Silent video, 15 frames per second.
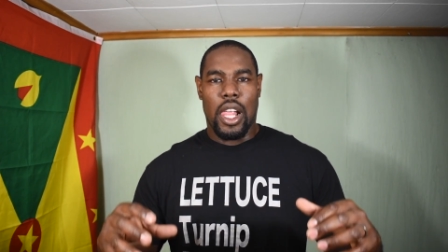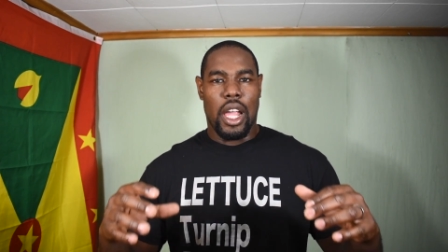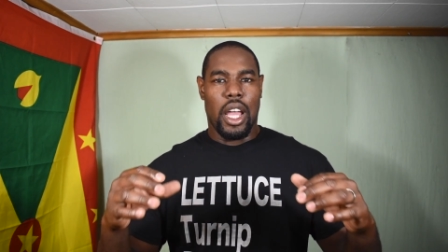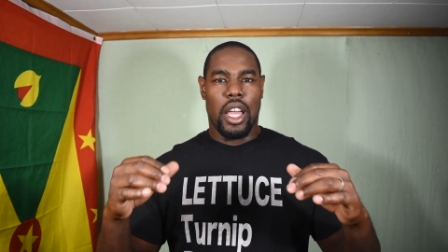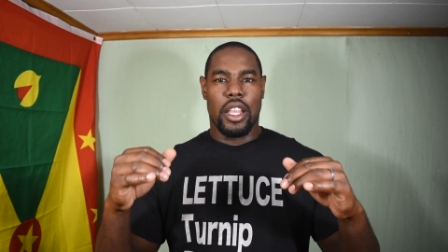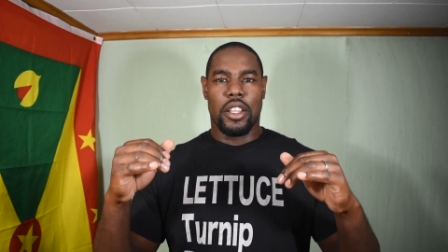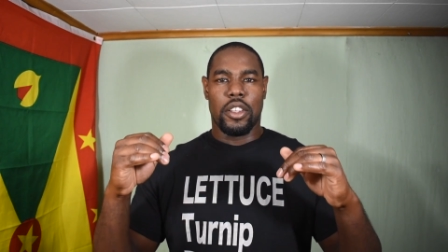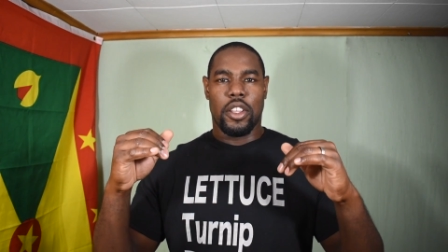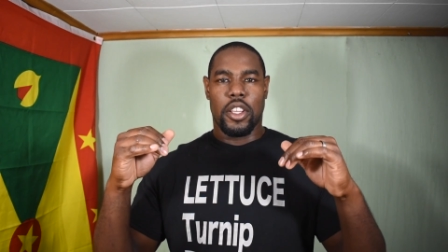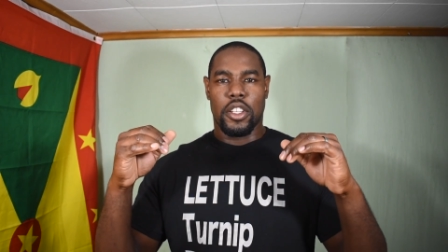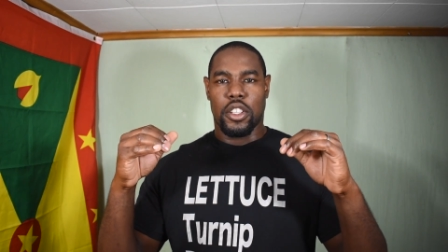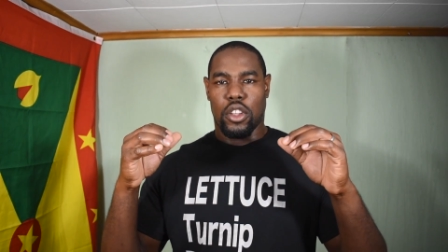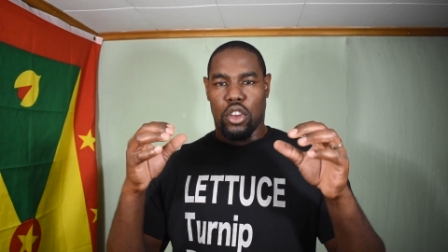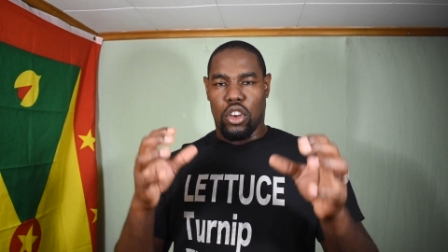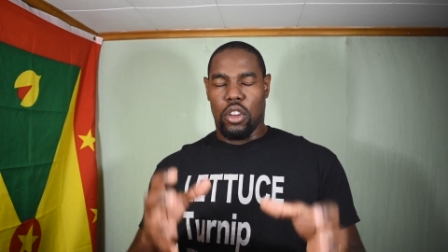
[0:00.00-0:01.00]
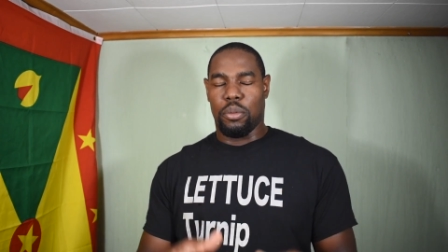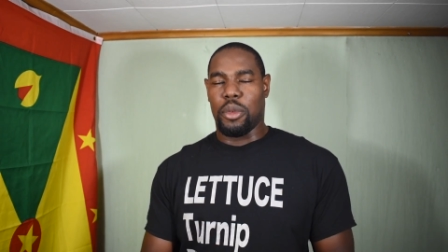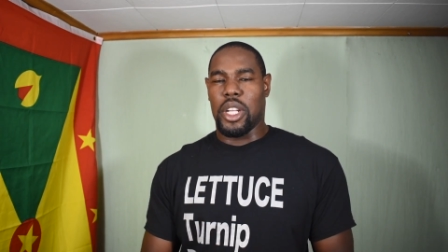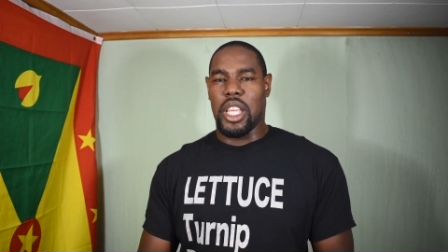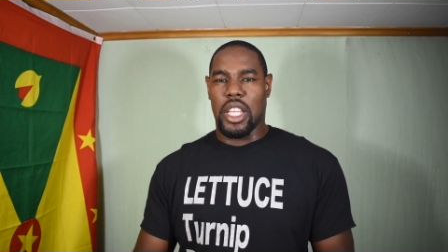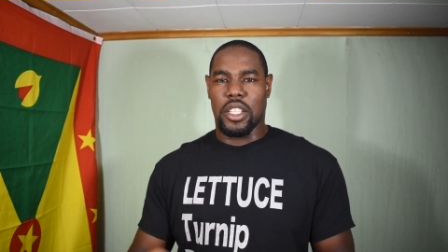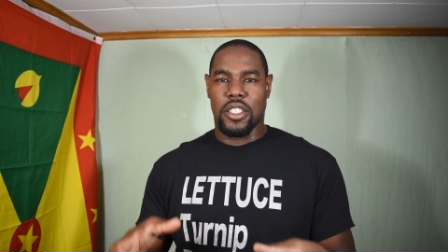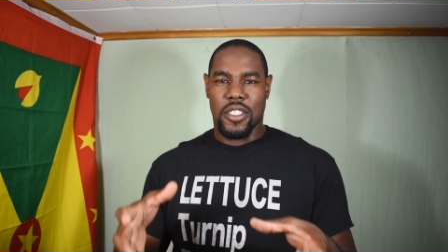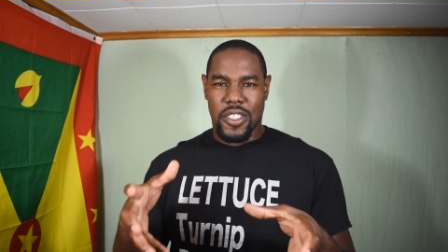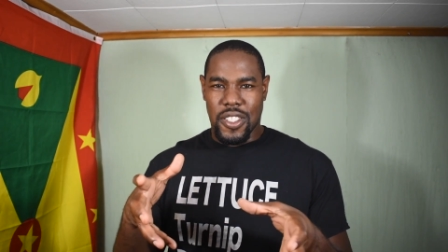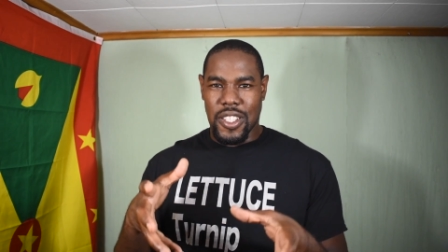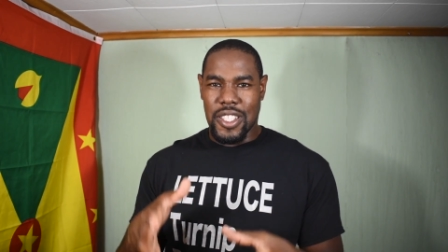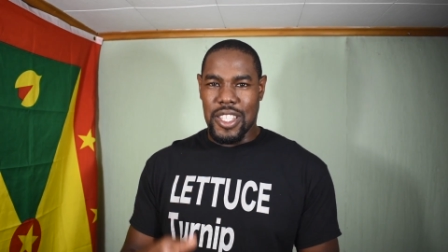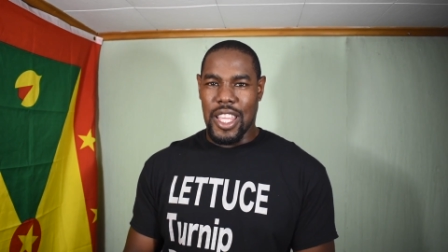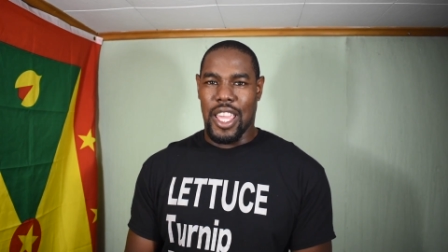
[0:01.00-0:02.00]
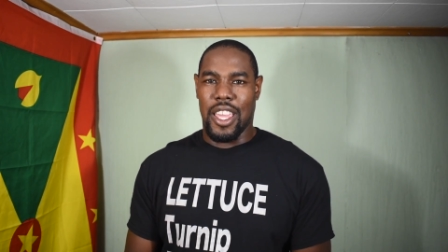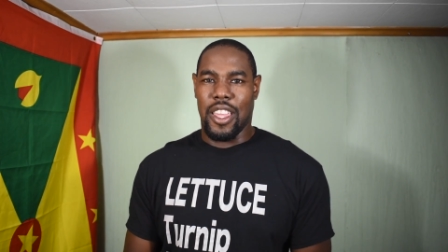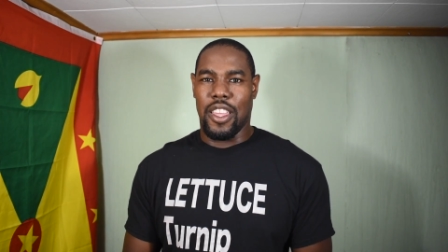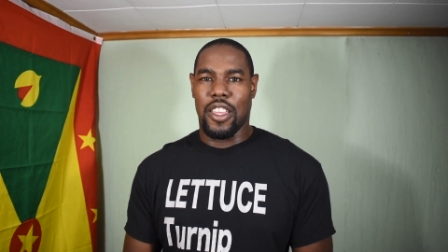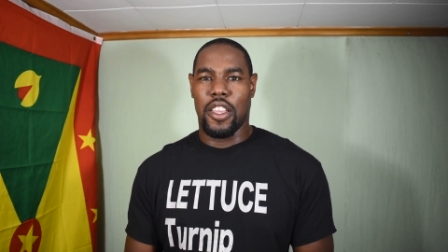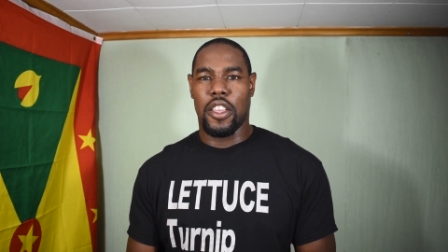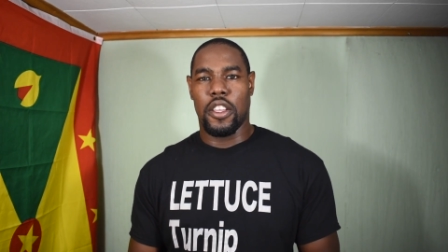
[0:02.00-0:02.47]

and it culminates today.